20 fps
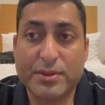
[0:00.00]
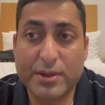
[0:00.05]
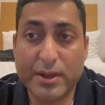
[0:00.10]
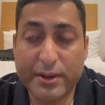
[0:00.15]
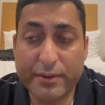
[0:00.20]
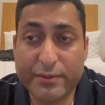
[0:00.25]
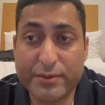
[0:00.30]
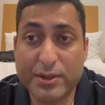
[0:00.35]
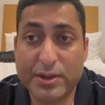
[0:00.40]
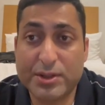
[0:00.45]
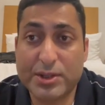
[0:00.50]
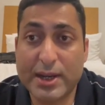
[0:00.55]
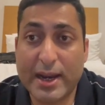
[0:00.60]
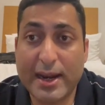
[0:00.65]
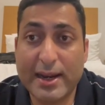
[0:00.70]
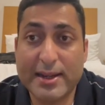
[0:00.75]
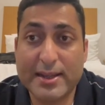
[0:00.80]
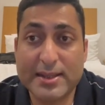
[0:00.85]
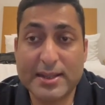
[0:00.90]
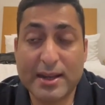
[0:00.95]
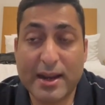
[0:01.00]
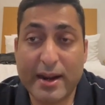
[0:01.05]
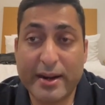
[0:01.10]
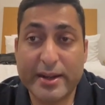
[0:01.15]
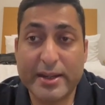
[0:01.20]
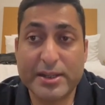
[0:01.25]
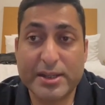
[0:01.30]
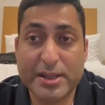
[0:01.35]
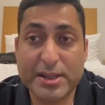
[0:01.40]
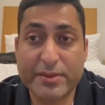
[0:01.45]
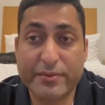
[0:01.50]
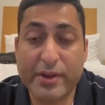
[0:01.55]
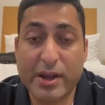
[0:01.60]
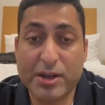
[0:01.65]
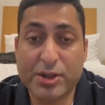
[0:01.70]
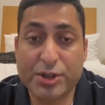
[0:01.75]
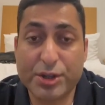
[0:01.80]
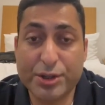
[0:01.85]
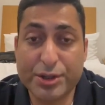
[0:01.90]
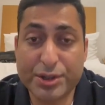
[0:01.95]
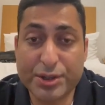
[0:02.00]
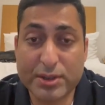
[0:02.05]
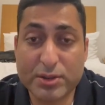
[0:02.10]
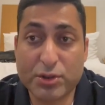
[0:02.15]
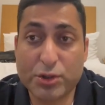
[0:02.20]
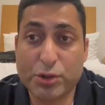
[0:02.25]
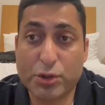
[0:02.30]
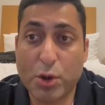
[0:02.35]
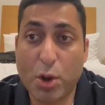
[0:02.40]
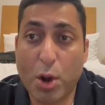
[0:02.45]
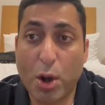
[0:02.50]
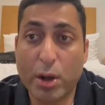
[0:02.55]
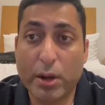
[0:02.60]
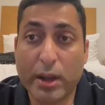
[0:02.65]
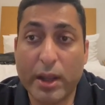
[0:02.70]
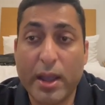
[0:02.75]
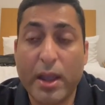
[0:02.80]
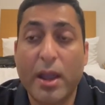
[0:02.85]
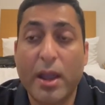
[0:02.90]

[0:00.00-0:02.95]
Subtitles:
if the child has cardiac dysfunction, shock,